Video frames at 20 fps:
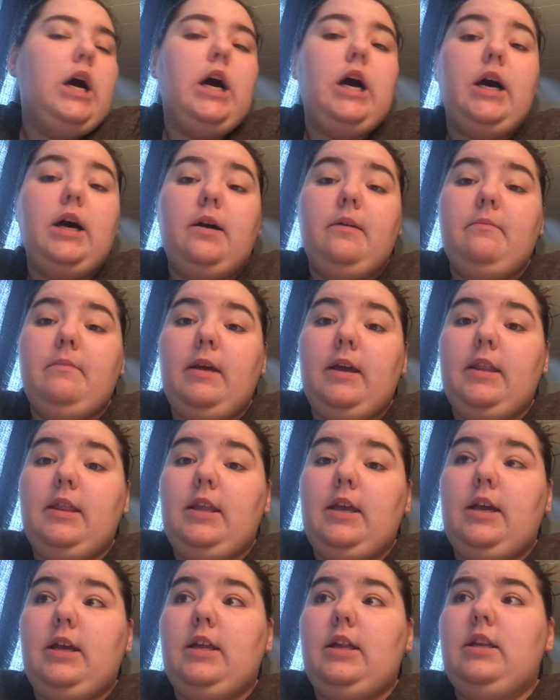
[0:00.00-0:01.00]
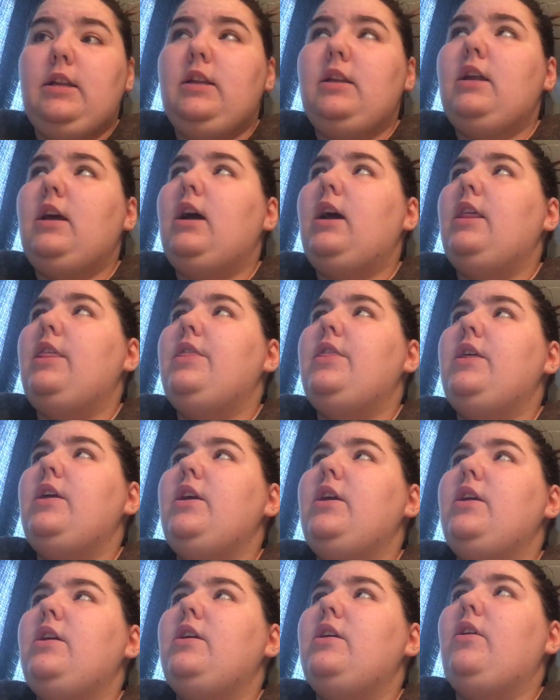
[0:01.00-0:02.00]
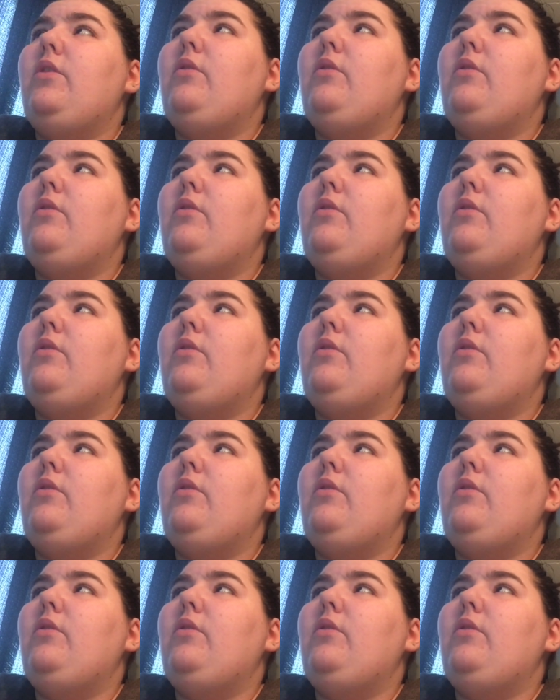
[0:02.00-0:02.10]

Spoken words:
And then I think